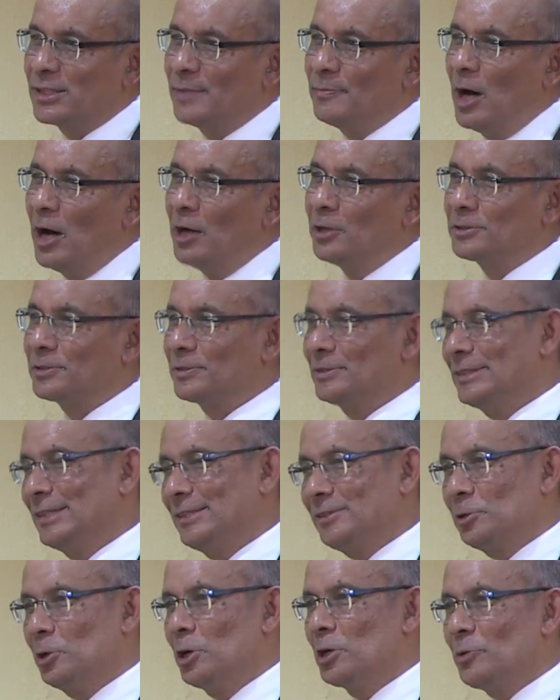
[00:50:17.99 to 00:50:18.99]
about
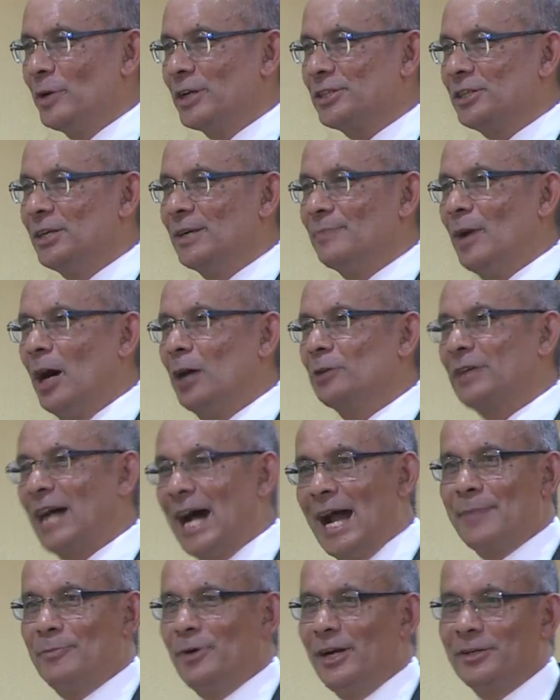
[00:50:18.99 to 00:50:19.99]
this whole question about
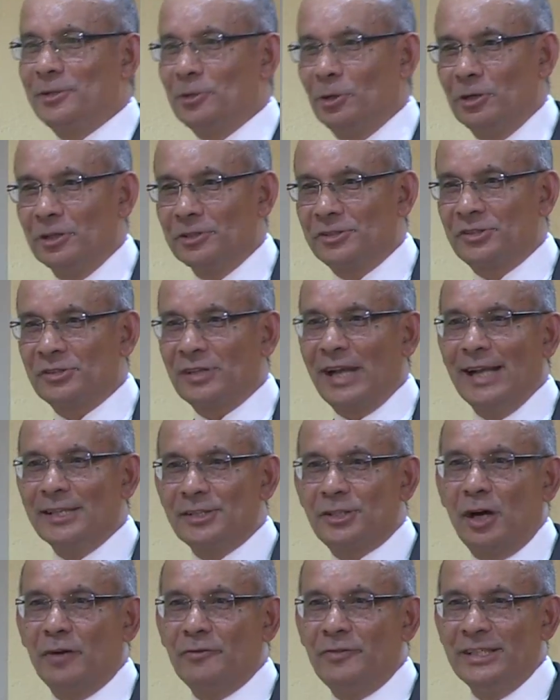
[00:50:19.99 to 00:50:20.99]
hybrid courts and
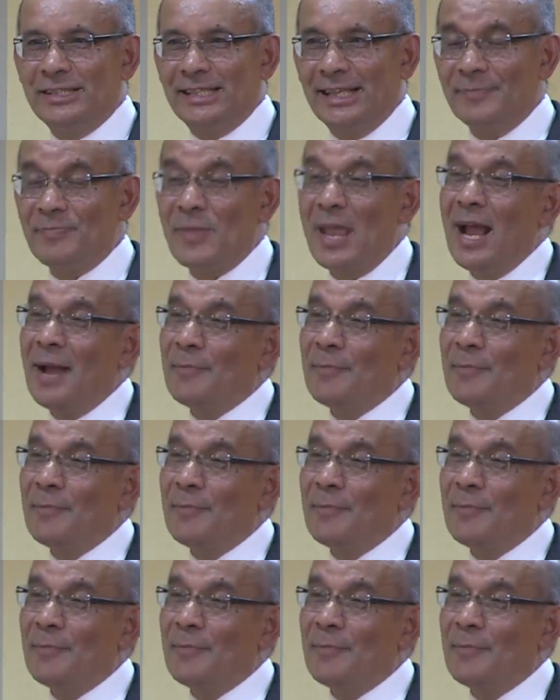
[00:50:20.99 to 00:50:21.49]
sovereignty?